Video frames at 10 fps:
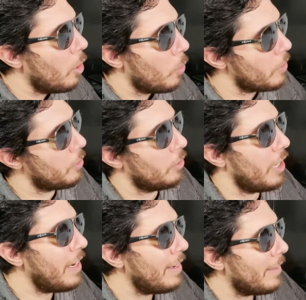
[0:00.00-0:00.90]
was
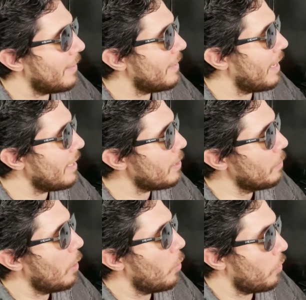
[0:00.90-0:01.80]
created in the days
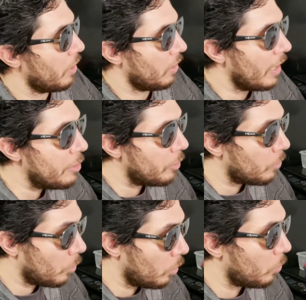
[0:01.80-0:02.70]
when the legend
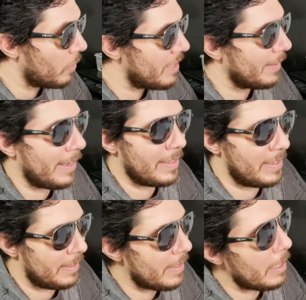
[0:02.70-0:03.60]
rule was less
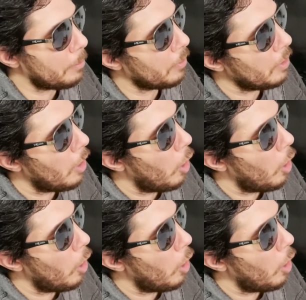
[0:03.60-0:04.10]
stable.